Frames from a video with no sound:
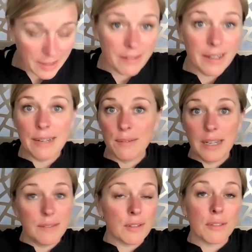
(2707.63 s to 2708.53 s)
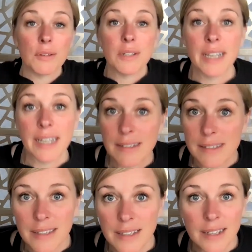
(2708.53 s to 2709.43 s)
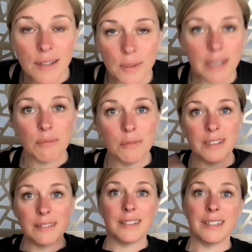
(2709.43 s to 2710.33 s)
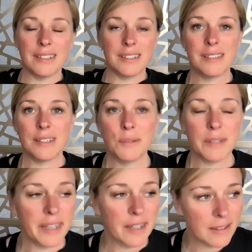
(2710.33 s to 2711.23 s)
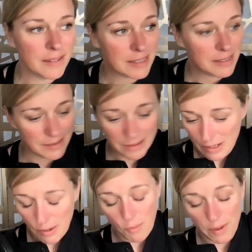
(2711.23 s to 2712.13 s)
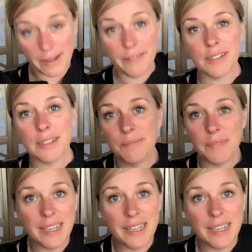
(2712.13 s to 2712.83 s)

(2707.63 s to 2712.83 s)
all right, whatever, throw your hands in the air, wave them around like you just don't care, and just whatever.